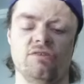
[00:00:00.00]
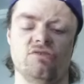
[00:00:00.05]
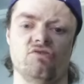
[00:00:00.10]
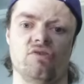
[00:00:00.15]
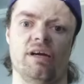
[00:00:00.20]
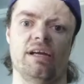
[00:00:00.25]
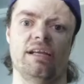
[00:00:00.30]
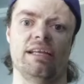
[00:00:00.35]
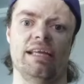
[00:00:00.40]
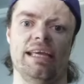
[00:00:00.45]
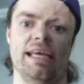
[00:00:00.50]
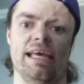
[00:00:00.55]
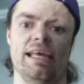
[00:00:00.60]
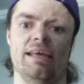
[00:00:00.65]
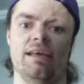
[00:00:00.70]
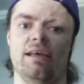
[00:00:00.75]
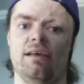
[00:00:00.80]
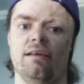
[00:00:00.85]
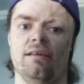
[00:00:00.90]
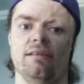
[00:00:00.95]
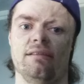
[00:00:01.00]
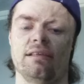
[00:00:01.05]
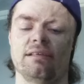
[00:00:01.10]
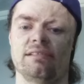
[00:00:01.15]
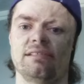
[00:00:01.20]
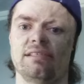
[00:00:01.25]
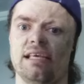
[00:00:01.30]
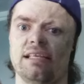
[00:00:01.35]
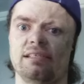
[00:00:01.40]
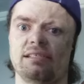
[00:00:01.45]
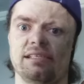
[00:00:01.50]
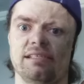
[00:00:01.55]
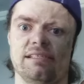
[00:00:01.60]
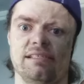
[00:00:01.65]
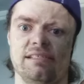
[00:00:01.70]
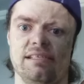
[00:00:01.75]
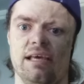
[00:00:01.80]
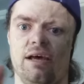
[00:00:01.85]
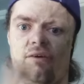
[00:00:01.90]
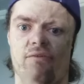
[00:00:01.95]
trying to get the sense of
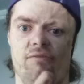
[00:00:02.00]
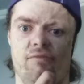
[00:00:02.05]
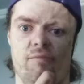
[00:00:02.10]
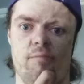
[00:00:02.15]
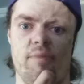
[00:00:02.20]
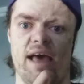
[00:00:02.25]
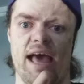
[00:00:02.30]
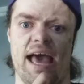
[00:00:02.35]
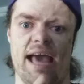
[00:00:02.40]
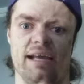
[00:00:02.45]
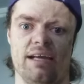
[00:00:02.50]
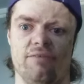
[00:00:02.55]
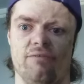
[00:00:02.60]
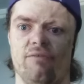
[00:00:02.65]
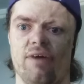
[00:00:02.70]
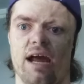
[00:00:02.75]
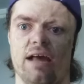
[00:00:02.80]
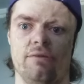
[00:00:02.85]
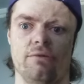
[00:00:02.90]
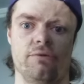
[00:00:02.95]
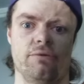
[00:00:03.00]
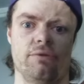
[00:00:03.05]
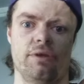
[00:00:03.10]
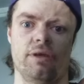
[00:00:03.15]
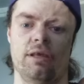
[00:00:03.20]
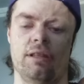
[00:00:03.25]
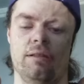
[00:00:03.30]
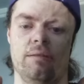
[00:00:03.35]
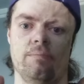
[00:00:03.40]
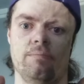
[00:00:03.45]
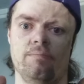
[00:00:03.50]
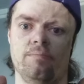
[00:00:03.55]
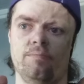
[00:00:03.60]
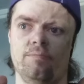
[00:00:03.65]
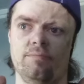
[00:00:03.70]
self back rather than